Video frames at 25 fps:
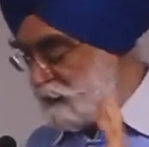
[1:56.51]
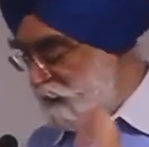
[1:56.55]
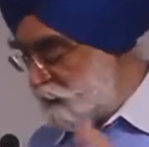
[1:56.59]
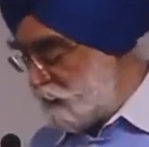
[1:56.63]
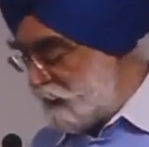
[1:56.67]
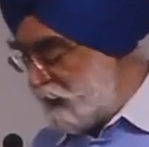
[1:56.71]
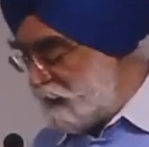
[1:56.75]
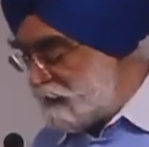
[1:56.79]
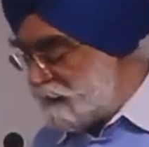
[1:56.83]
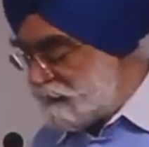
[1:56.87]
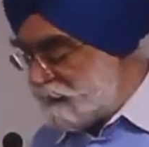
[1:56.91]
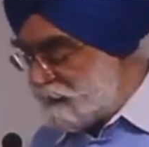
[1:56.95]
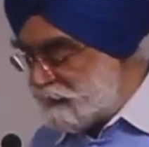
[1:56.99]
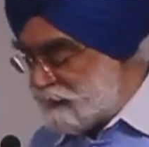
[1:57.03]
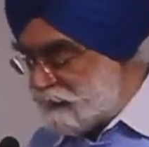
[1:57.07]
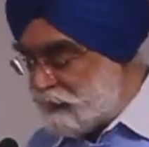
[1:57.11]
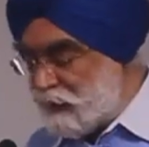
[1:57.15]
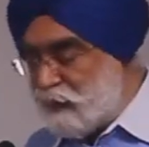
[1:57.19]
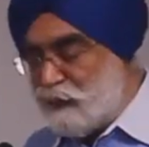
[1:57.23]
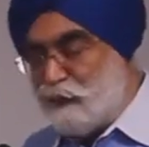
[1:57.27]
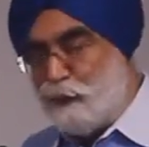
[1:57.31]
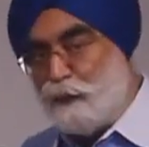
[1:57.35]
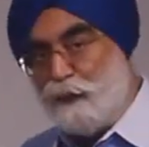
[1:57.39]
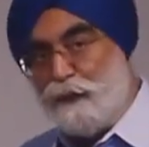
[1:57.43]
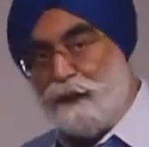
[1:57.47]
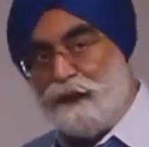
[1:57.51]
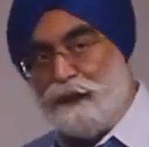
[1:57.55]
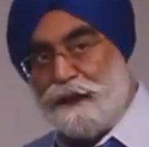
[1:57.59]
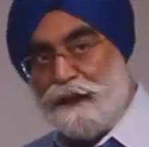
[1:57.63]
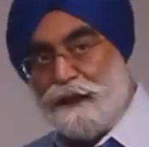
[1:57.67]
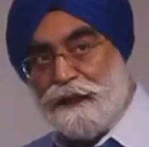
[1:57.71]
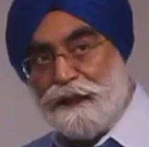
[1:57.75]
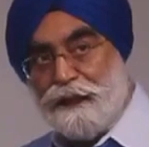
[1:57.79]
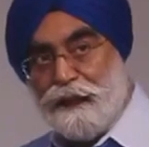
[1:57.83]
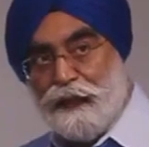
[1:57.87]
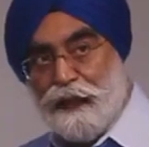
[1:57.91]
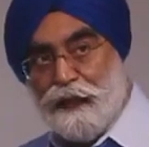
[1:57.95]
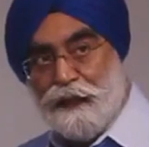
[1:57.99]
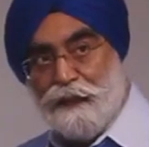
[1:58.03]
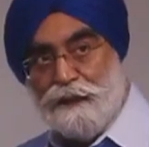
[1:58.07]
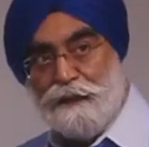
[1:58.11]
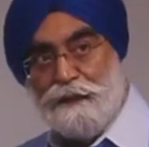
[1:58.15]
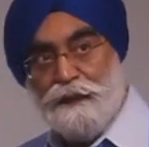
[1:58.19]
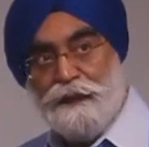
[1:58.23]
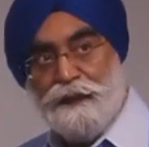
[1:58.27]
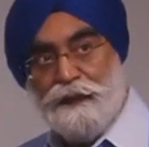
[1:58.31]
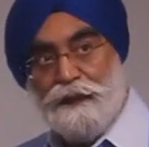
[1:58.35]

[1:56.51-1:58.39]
So let's start working now.